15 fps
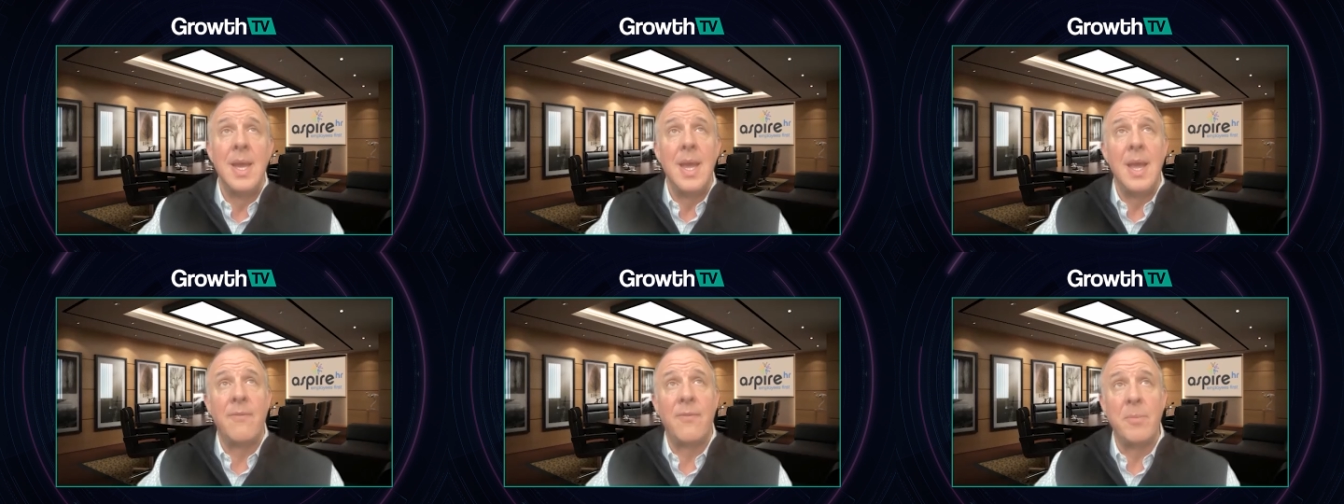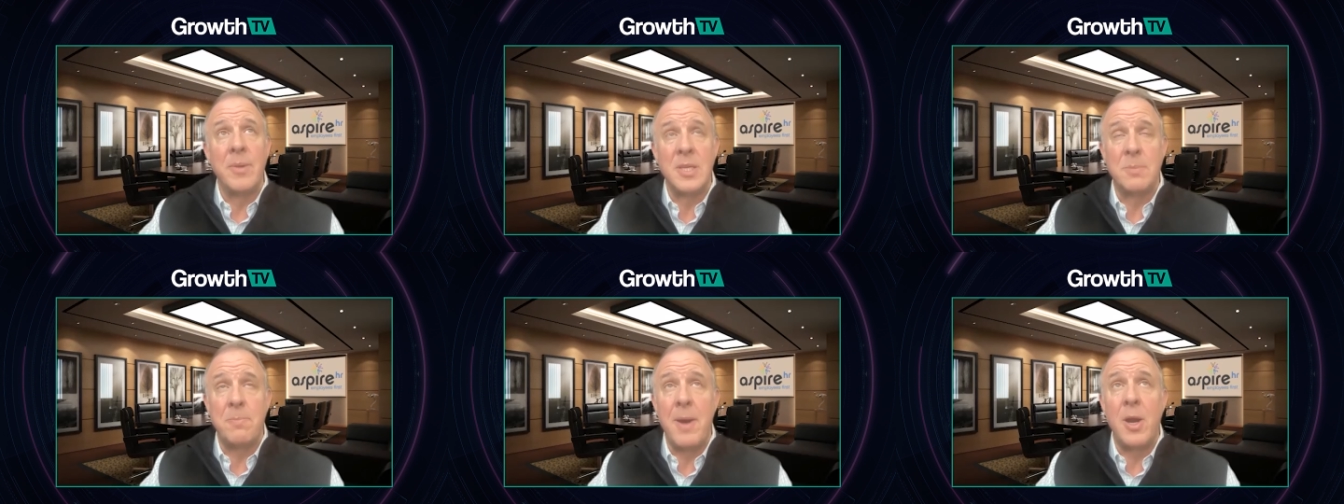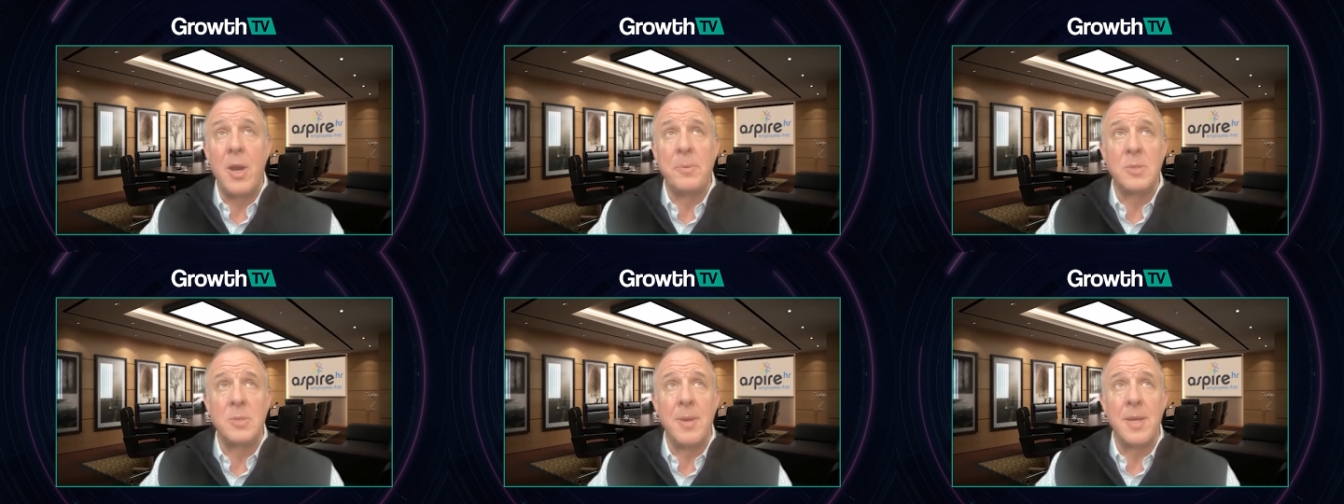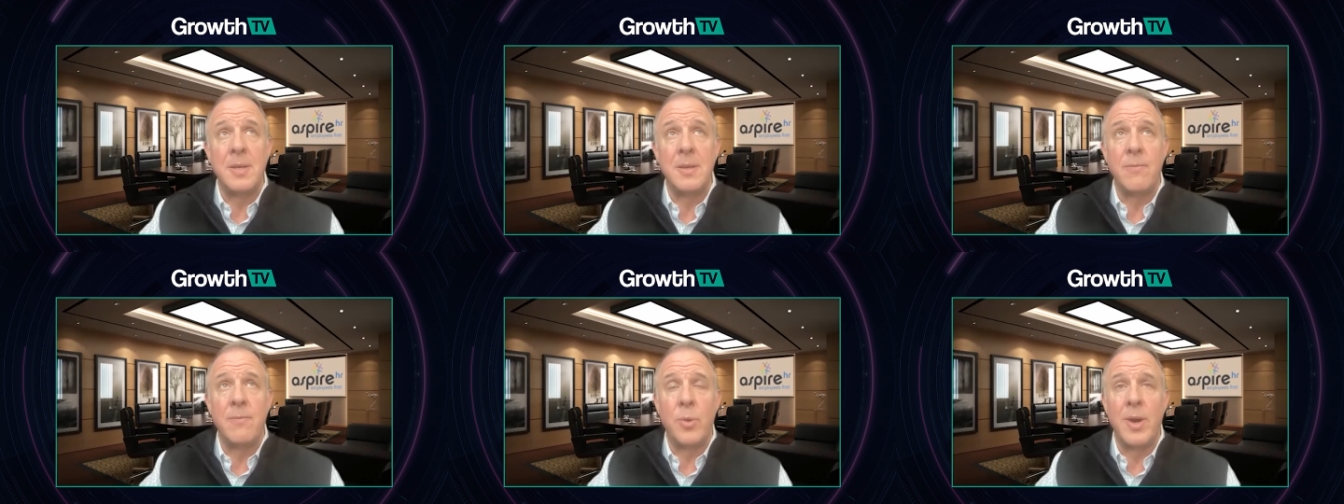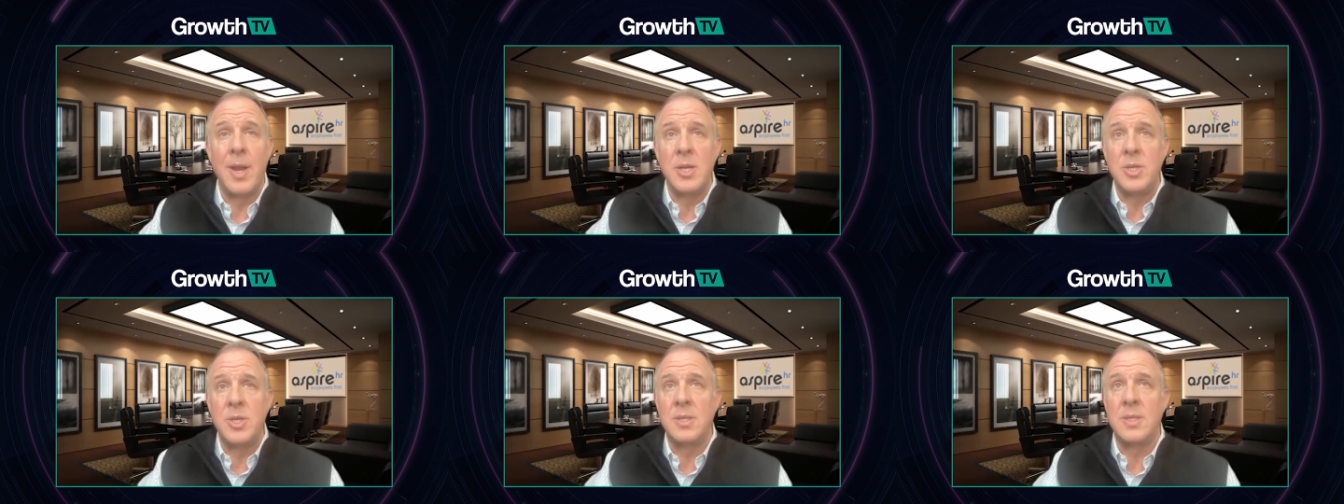And from an Aspire perspective, we're
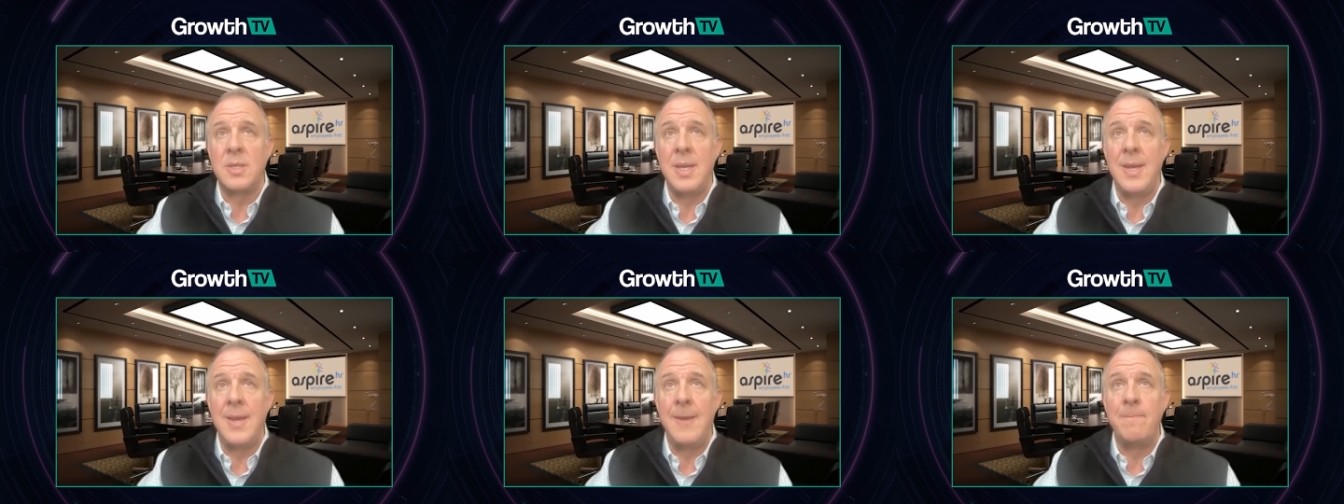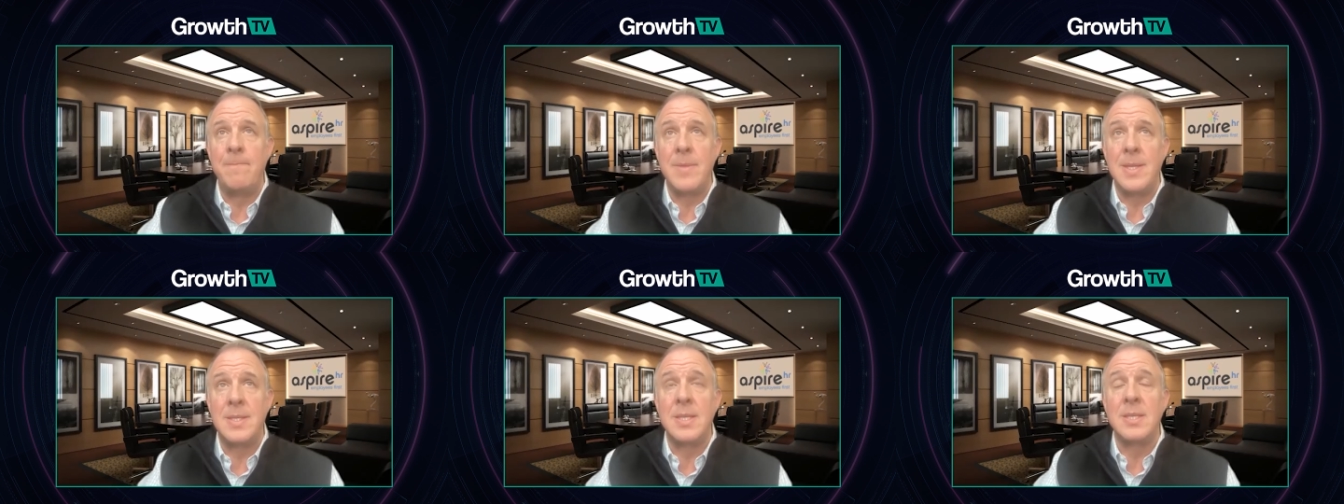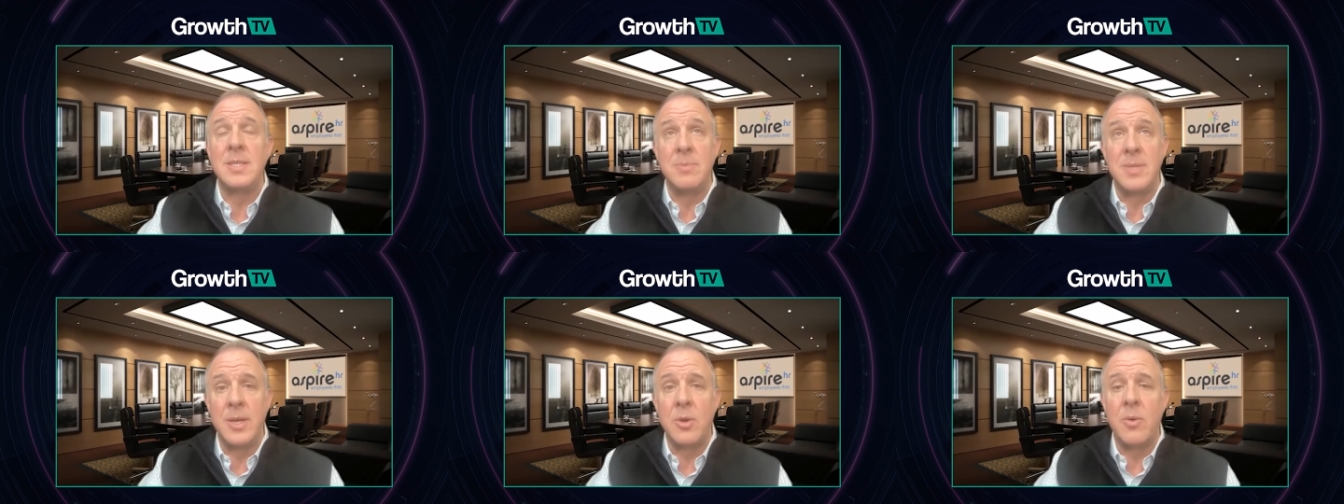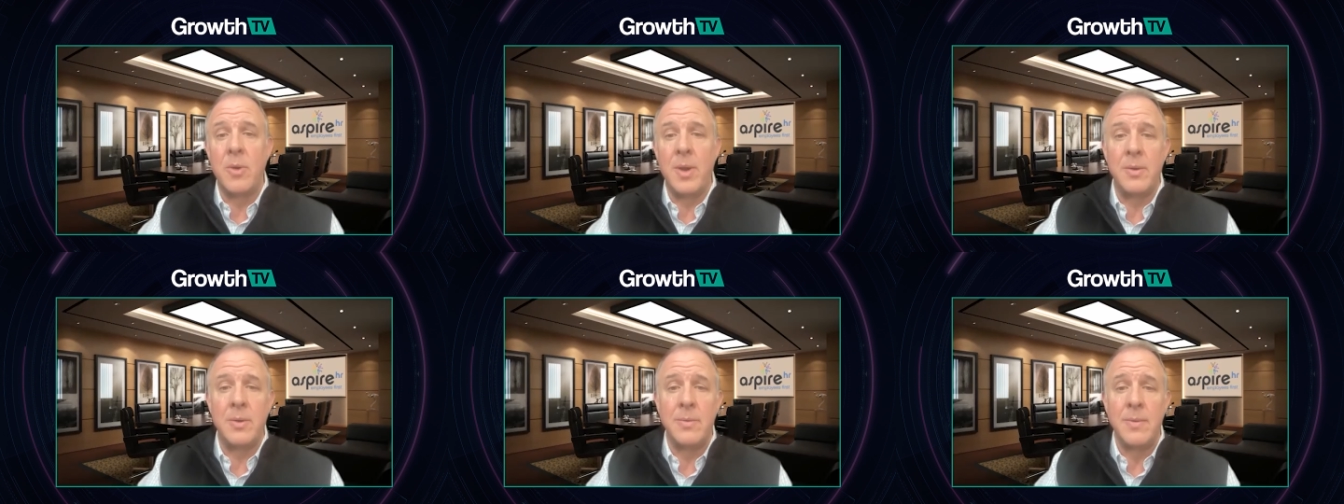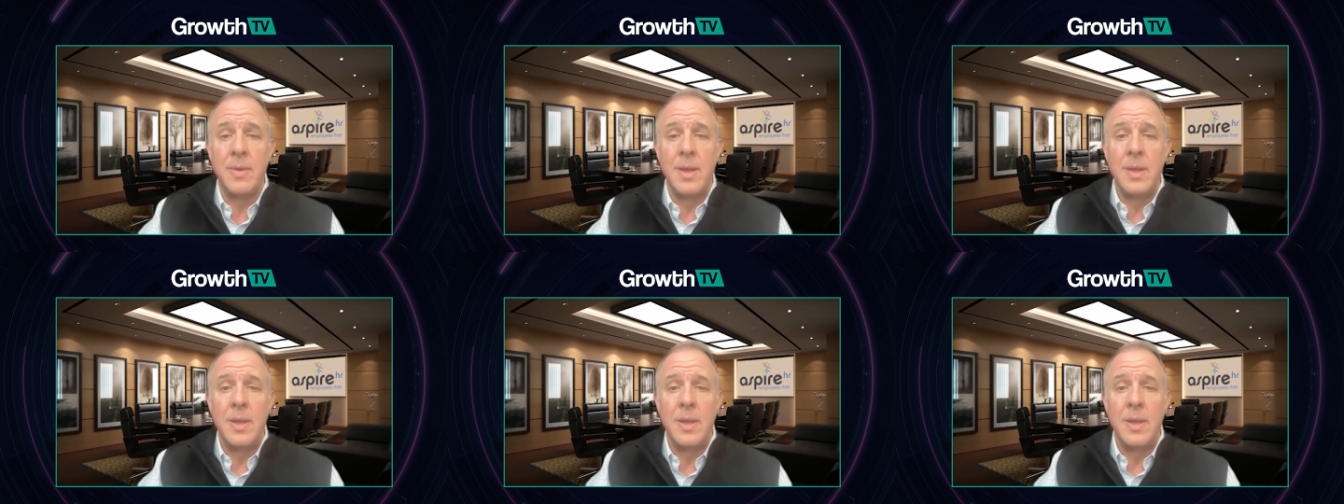not just the systems integrator